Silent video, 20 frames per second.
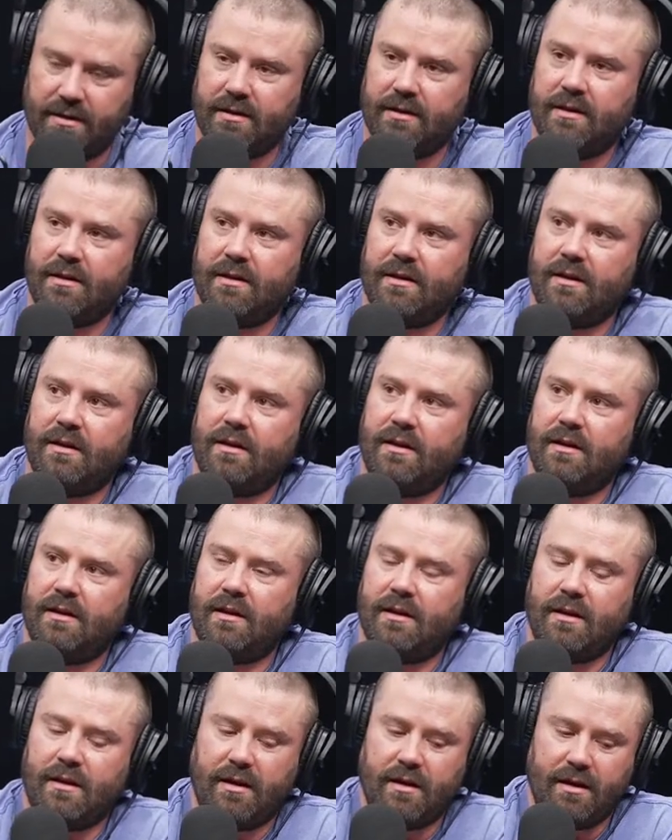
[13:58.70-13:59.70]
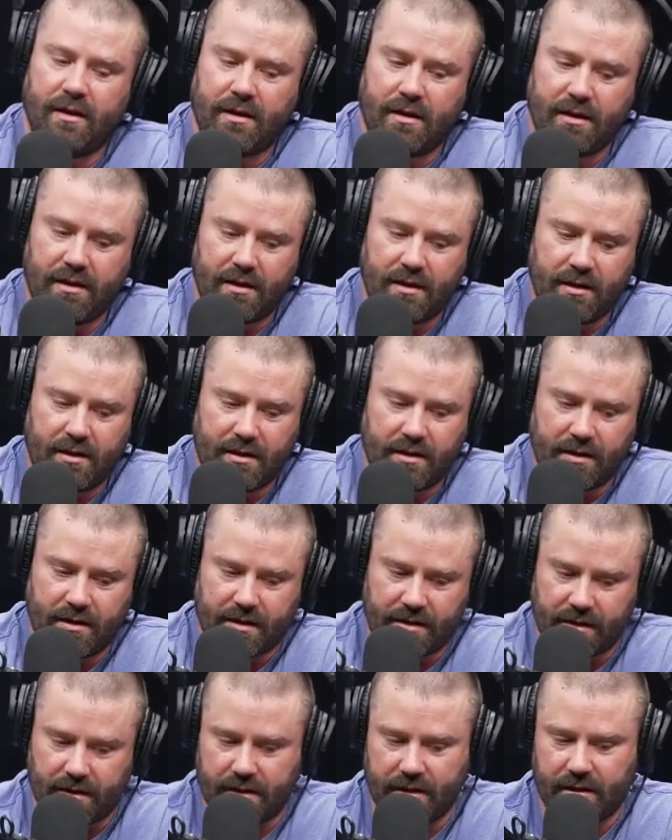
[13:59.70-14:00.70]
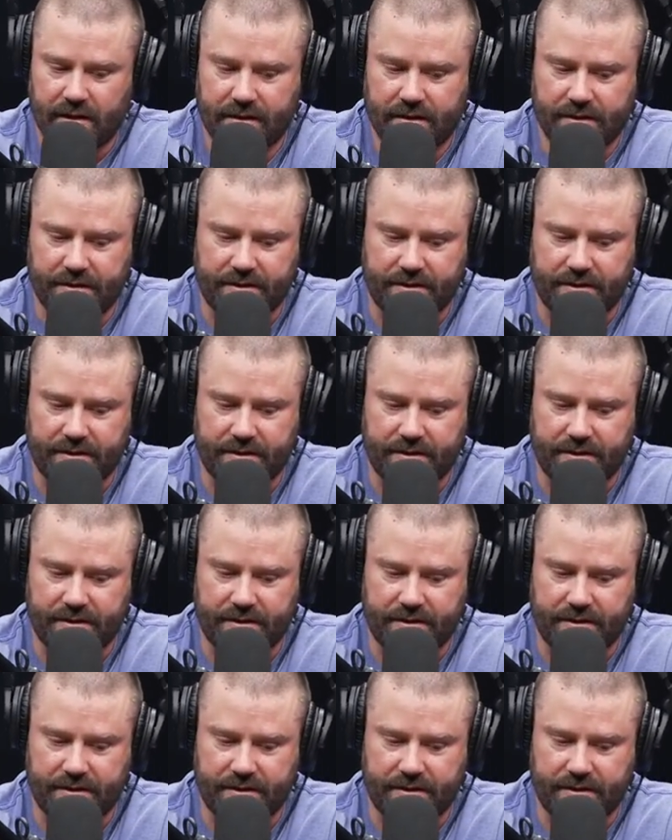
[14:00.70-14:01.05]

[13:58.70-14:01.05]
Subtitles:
(silent)